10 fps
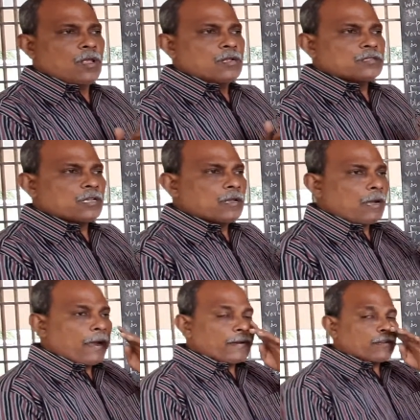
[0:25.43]
See,
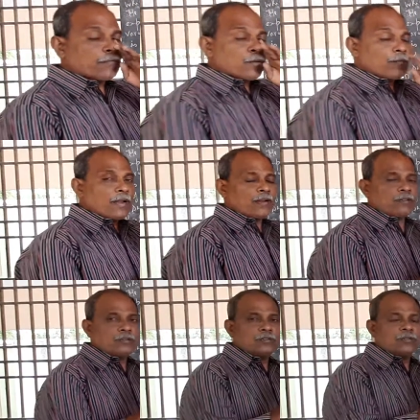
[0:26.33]
height of the
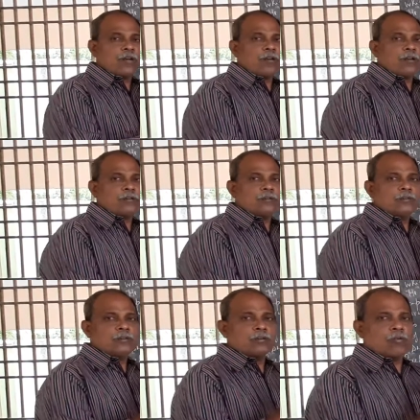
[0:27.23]
plant, tall,
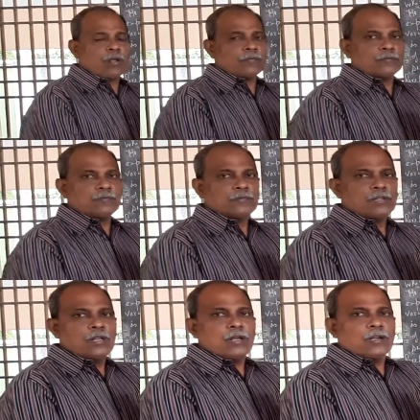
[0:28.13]
dwarf.
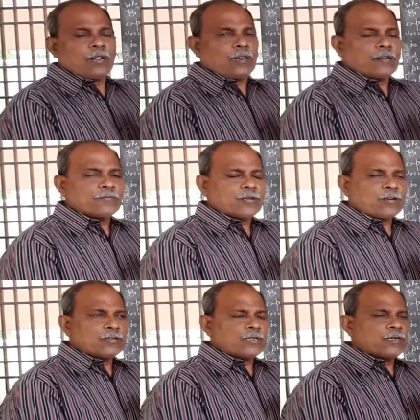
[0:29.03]
Color of the
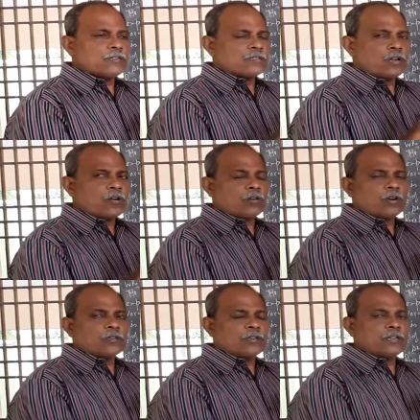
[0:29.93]
cotyledons, yellow
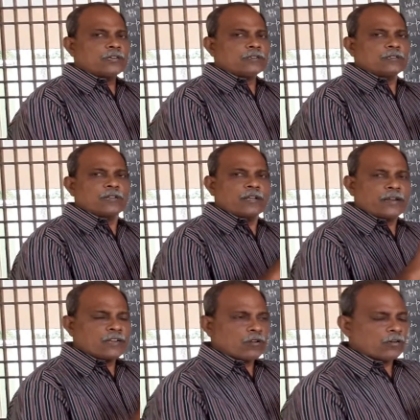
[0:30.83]
cotyledon,
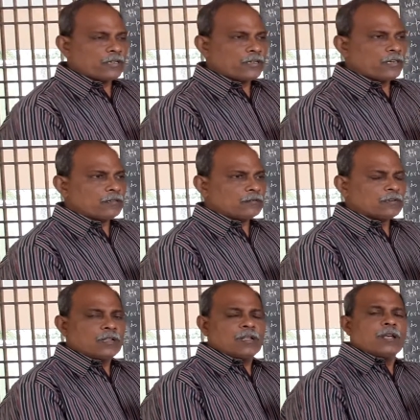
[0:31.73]
green cotyledon.
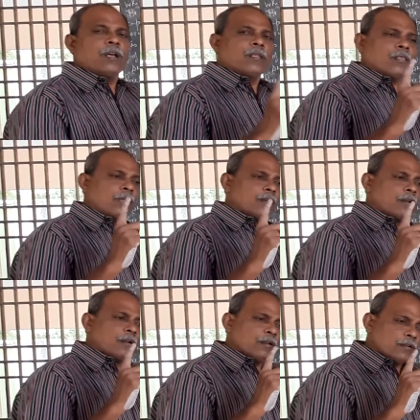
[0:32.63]

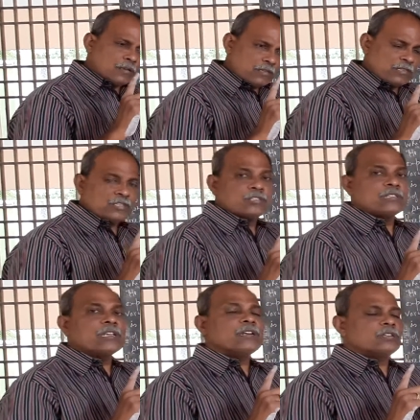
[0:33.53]
Then
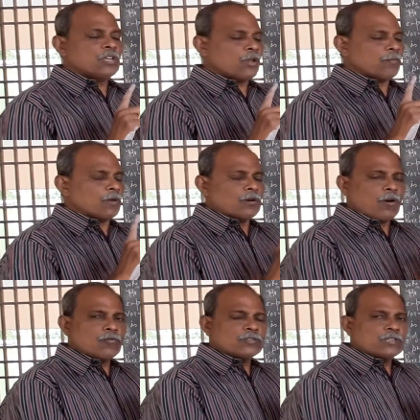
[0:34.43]
seed shape,
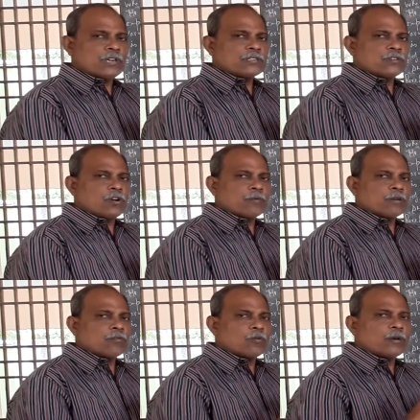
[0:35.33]
round seeds
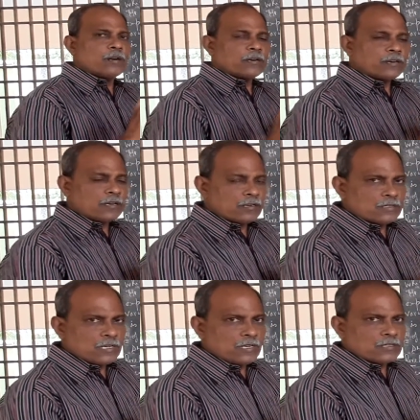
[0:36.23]
dominant over wrinkled
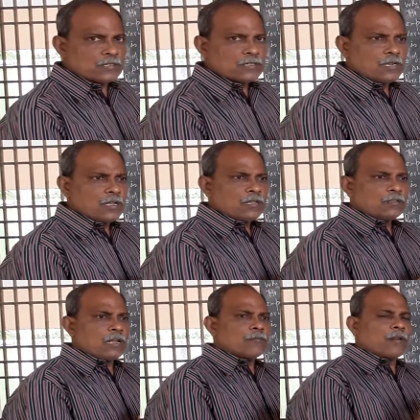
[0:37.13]
seeds.
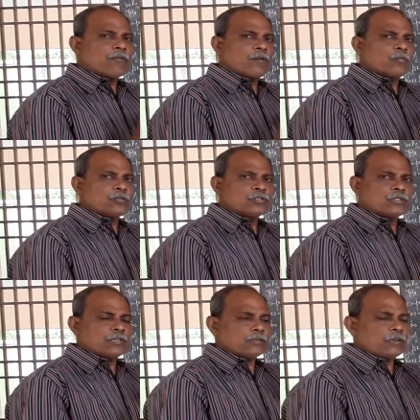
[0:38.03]
Then flower
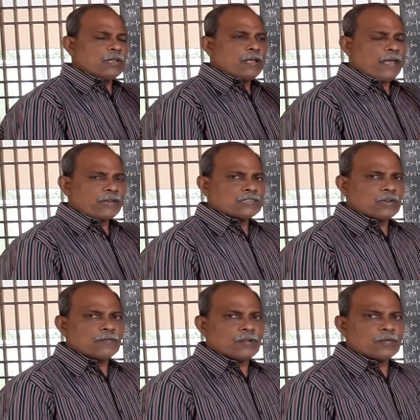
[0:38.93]
position,
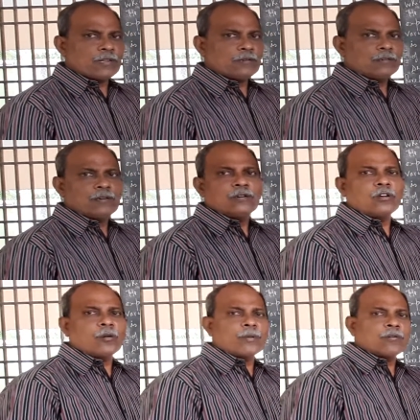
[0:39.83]
axial flower
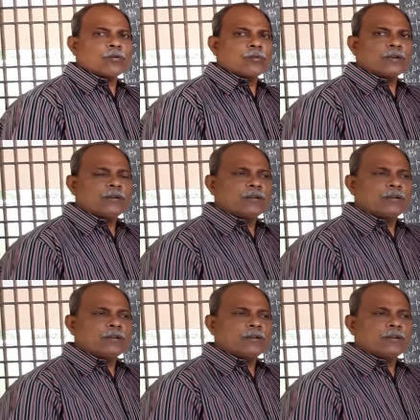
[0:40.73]
dominant over